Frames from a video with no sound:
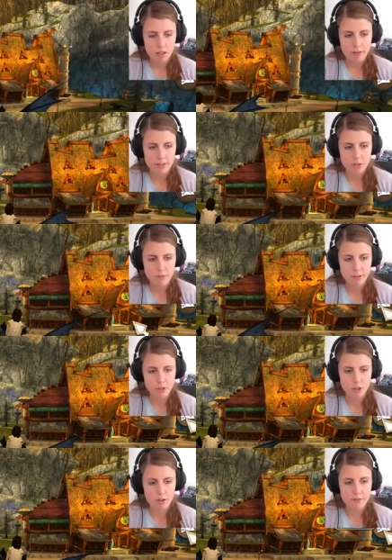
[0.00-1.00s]
Alright, so if I,
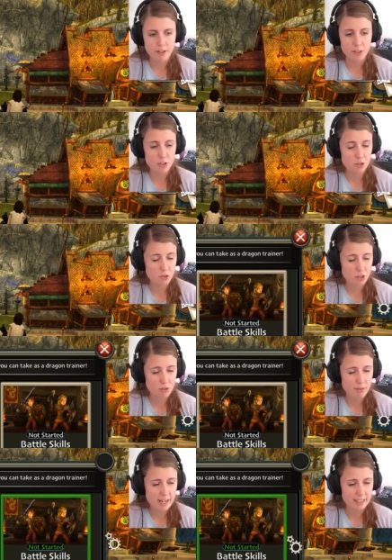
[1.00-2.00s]
if I understood
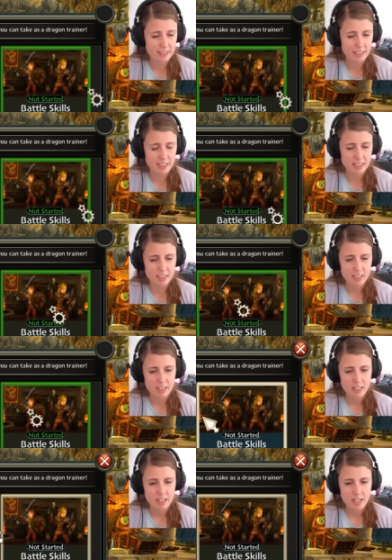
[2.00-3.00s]
correctly,
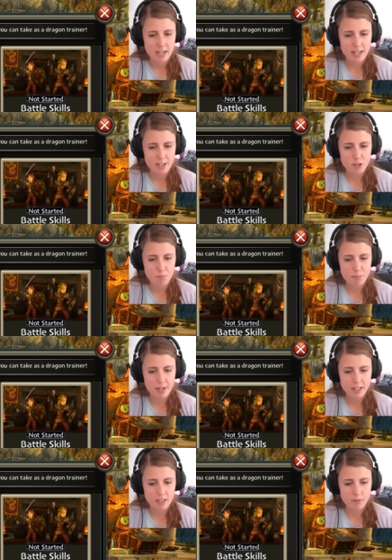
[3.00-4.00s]
I need to
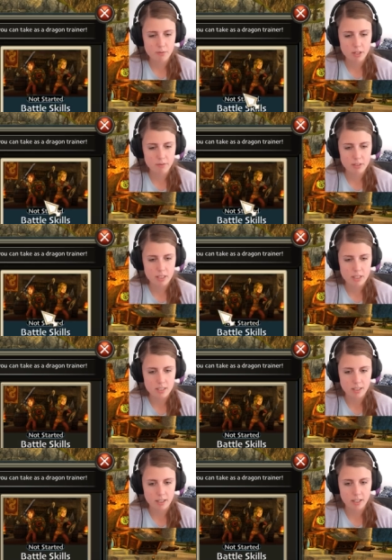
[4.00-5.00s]
pick one of these
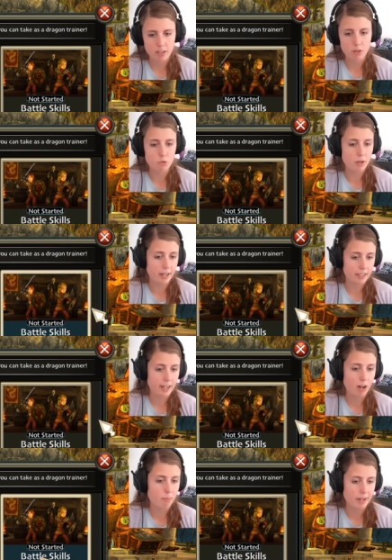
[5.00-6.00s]
and then I can go Dragon
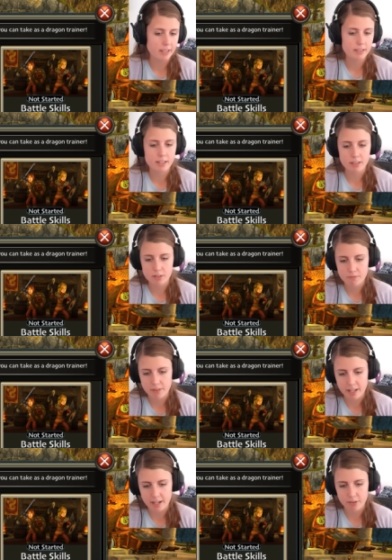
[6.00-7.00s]
Care, Battle Skills,
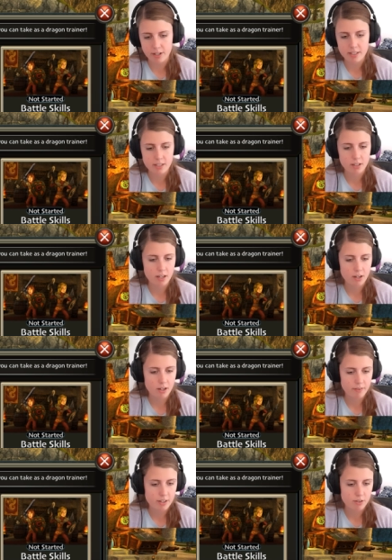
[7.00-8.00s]
Flying, Racing,
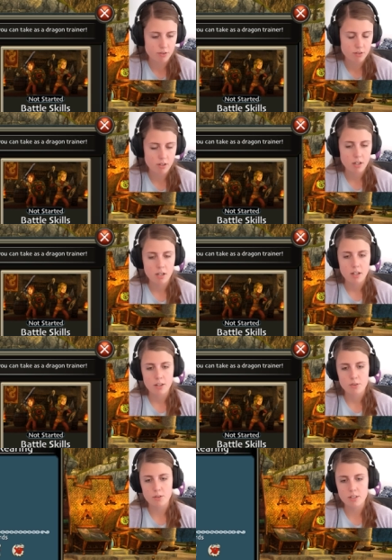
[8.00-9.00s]
Adventures.
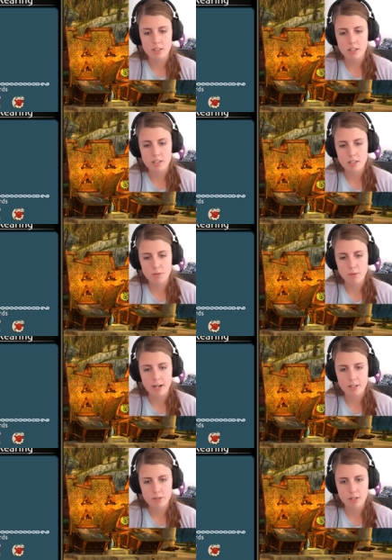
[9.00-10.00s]
So it's an easier
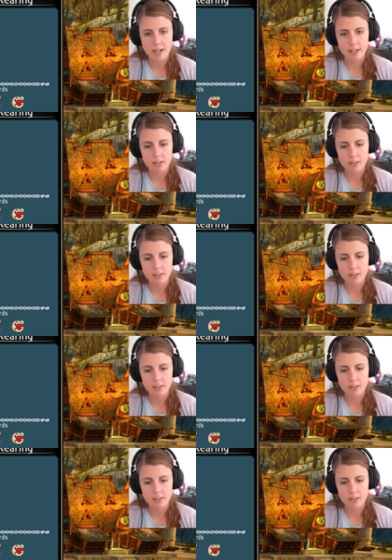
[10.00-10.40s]
way to kind